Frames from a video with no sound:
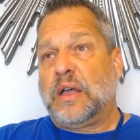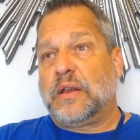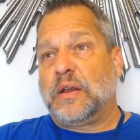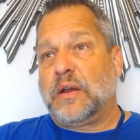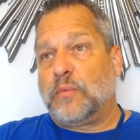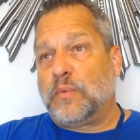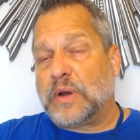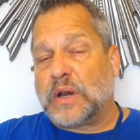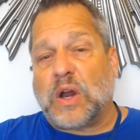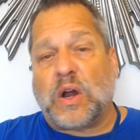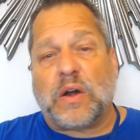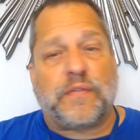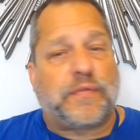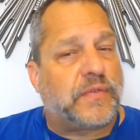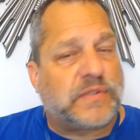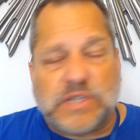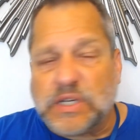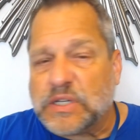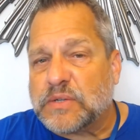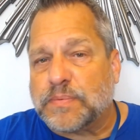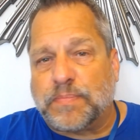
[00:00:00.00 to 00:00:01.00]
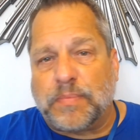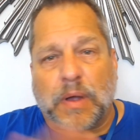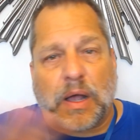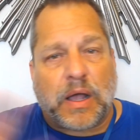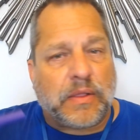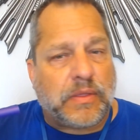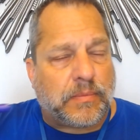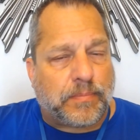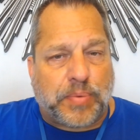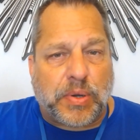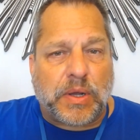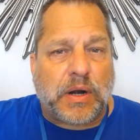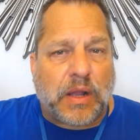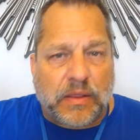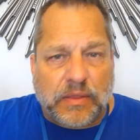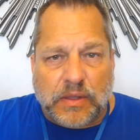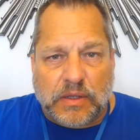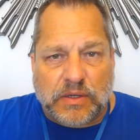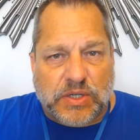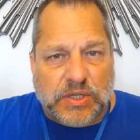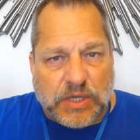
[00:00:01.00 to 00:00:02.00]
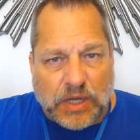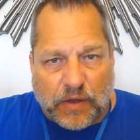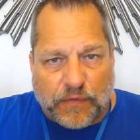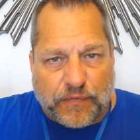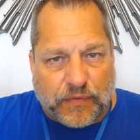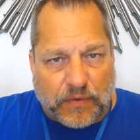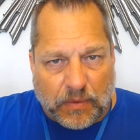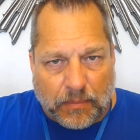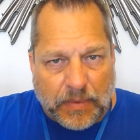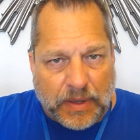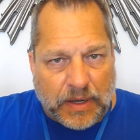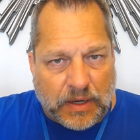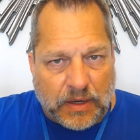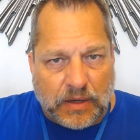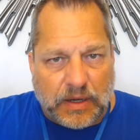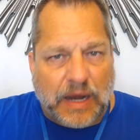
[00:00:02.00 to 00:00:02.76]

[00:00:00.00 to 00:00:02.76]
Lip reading: put on the shelf for a minute